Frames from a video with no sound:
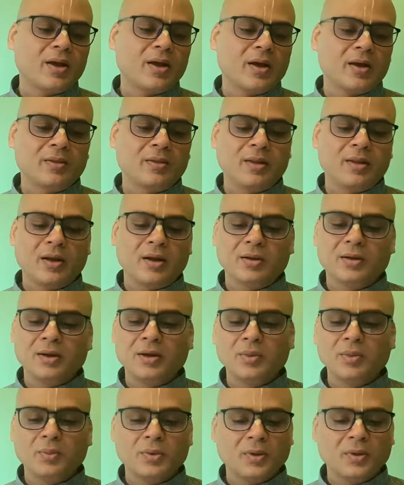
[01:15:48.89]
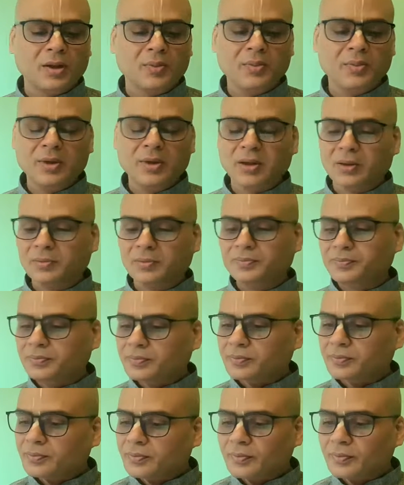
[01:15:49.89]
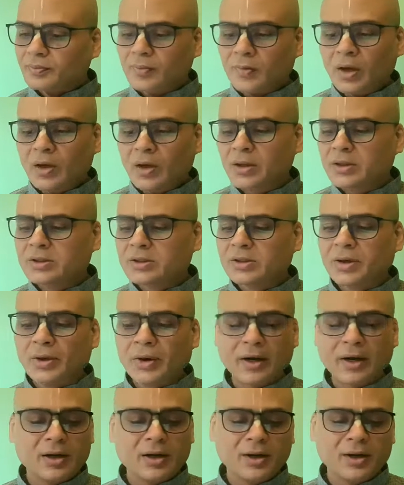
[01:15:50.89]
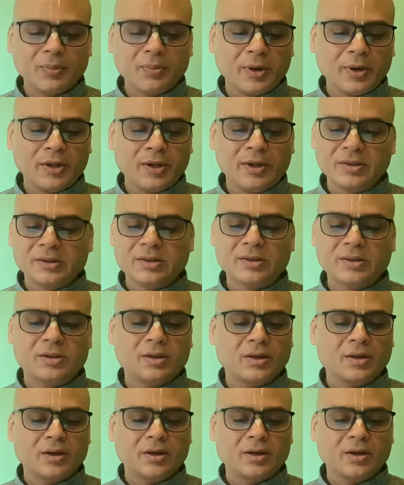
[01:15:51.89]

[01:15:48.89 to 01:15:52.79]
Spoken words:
And then King Nimi, he is greatly pleased.